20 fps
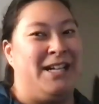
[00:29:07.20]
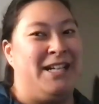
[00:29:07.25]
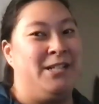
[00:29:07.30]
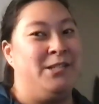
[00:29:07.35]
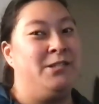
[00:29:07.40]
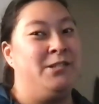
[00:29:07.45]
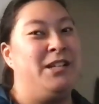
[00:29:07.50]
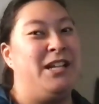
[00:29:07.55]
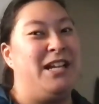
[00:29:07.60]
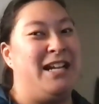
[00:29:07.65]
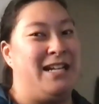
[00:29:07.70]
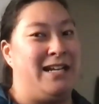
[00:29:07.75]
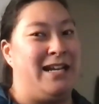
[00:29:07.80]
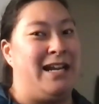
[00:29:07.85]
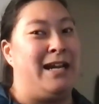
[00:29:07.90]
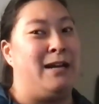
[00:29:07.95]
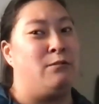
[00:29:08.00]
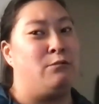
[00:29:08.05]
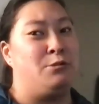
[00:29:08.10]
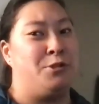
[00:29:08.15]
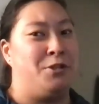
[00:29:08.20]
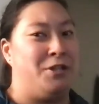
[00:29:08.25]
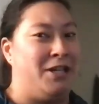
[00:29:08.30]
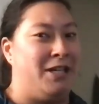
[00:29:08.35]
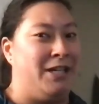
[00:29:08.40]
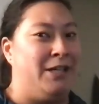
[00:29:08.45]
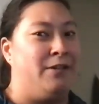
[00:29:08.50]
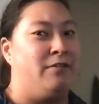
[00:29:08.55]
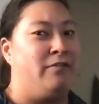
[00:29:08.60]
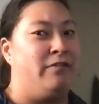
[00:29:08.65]
in and
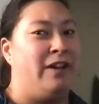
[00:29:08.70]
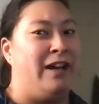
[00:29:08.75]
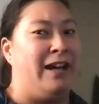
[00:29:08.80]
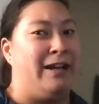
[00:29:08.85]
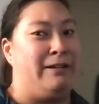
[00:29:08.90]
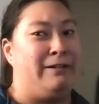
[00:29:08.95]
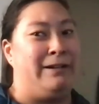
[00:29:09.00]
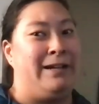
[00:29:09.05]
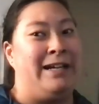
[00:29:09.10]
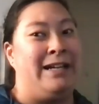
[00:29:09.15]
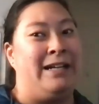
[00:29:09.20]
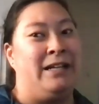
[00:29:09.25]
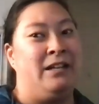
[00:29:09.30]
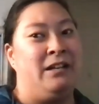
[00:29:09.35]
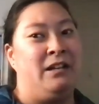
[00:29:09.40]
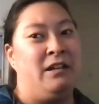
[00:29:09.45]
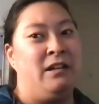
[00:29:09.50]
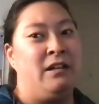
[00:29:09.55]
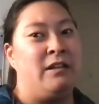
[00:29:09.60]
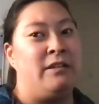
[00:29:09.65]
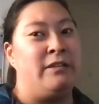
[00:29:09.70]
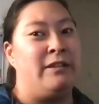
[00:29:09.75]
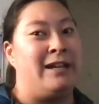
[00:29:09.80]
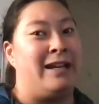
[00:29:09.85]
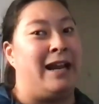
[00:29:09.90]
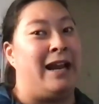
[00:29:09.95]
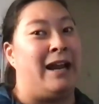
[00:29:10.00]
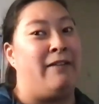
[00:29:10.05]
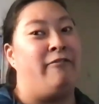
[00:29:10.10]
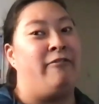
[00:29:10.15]
outside of higher ed
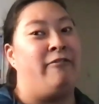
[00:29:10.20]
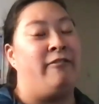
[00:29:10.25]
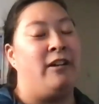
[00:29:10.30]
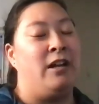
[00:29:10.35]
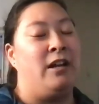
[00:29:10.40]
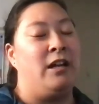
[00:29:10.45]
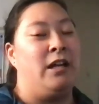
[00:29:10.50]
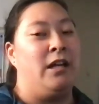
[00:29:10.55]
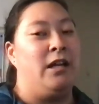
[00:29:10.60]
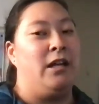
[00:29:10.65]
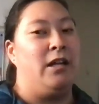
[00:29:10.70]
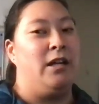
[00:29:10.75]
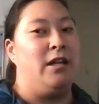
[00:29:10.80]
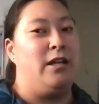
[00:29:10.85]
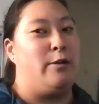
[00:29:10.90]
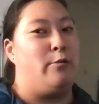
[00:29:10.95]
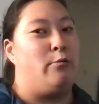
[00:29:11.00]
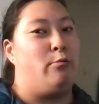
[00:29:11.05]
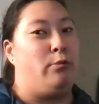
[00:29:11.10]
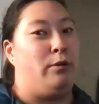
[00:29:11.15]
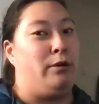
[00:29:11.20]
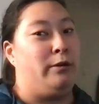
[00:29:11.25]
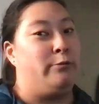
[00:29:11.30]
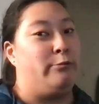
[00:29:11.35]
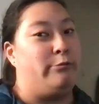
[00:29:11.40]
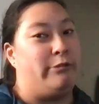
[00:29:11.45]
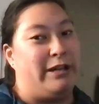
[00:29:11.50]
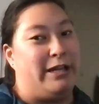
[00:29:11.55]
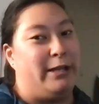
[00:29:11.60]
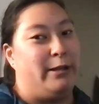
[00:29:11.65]
that I've, you know,
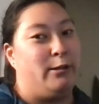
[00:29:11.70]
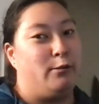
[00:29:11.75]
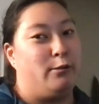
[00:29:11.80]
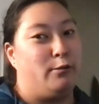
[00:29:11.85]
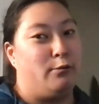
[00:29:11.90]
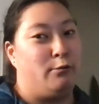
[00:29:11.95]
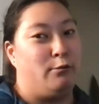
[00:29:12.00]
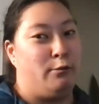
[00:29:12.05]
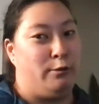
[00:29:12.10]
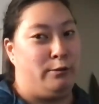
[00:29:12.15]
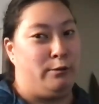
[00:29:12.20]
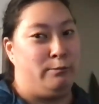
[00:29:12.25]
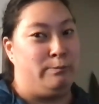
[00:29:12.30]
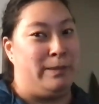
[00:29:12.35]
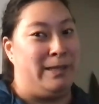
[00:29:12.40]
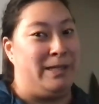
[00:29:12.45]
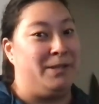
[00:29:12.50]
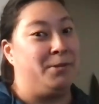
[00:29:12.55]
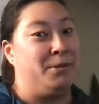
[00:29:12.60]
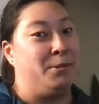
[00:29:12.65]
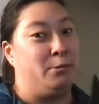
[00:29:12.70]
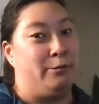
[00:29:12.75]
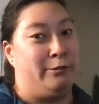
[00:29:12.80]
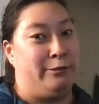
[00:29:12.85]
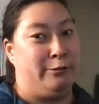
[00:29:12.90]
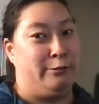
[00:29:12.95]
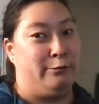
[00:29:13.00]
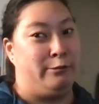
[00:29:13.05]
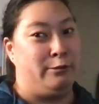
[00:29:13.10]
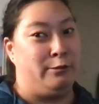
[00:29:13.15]
worked with or
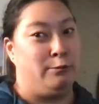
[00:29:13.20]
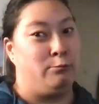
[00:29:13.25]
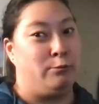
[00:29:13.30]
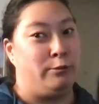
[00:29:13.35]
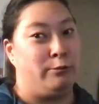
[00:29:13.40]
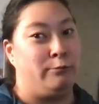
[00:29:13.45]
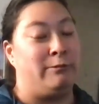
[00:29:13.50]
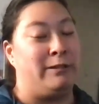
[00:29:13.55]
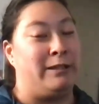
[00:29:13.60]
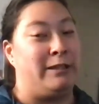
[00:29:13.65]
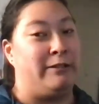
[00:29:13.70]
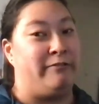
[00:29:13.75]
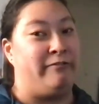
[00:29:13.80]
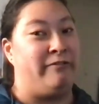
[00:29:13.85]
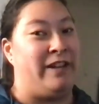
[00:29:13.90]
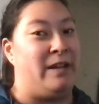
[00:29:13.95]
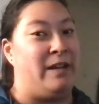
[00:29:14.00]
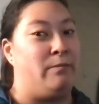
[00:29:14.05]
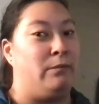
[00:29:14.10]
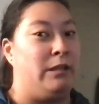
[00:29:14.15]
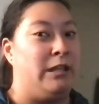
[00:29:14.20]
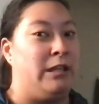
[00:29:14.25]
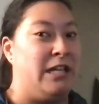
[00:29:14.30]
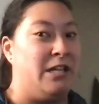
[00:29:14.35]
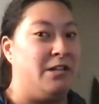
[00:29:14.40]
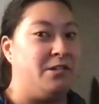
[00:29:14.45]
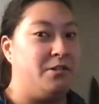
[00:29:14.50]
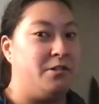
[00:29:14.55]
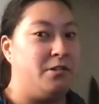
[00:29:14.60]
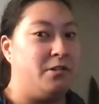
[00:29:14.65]
mentored or worked with their
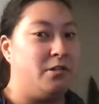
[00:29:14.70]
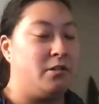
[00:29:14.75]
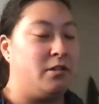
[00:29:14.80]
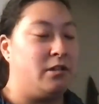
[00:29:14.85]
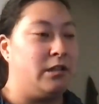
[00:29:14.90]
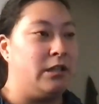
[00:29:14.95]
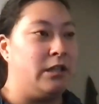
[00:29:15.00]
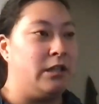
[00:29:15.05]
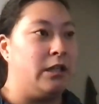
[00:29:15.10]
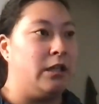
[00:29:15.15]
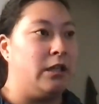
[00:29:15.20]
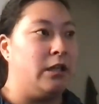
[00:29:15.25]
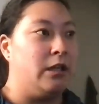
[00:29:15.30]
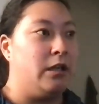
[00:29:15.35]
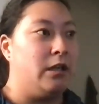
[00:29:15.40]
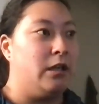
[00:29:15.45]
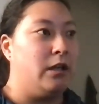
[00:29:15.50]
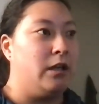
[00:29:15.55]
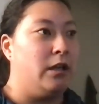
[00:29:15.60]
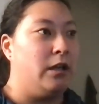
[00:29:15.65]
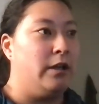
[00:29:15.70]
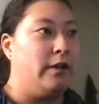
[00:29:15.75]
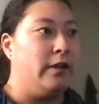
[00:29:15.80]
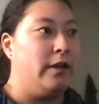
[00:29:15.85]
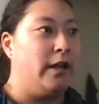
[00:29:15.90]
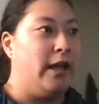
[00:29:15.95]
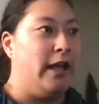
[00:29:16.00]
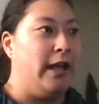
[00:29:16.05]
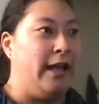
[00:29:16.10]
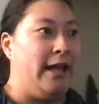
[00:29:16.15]
families.
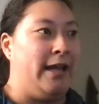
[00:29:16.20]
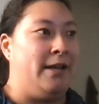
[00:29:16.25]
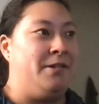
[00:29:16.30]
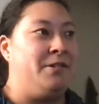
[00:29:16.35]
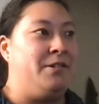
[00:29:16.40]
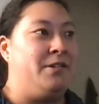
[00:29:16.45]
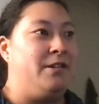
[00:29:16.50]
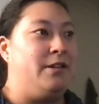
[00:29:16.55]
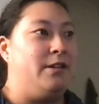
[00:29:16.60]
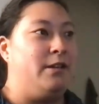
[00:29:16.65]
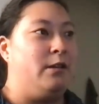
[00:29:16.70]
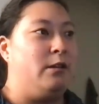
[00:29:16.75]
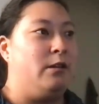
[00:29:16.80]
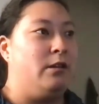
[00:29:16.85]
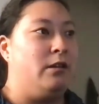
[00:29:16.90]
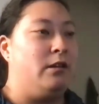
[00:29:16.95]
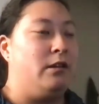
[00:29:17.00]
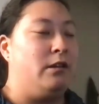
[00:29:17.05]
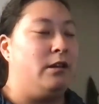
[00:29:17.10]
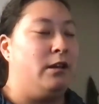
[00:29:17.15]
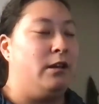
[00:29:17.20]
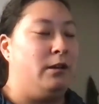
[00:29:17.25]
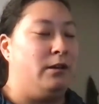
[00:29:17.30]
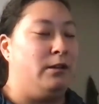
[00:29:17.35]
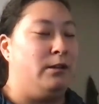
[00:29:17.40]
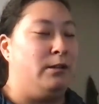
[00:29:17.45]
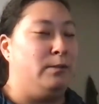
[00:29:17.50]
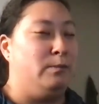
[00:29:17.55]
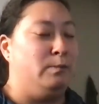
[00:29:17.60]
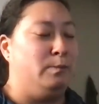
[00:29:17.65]
And
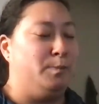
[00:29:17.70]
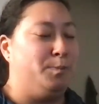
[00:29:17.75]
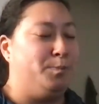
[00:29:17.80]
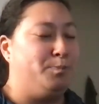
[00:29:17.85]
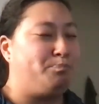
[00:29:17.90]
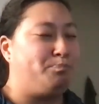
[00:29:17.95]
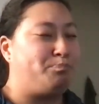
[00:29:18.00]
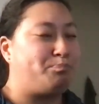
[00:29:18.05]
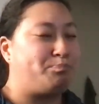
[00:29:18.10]
um,